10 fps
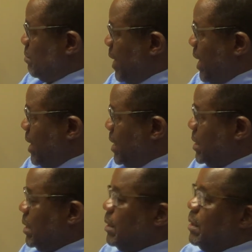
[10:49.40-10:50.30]

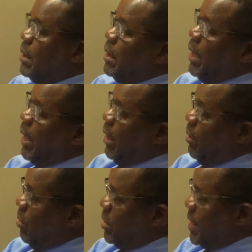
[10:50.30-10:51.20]
bail,
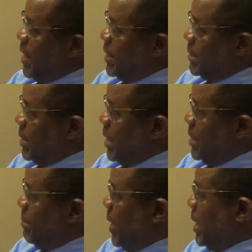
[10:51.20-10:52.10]
or
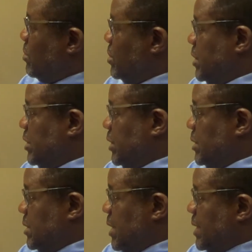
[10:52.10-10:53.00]
the bail
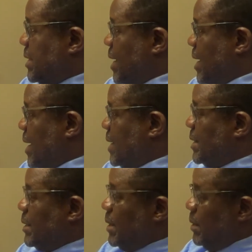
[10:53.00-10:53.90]
conditions that they get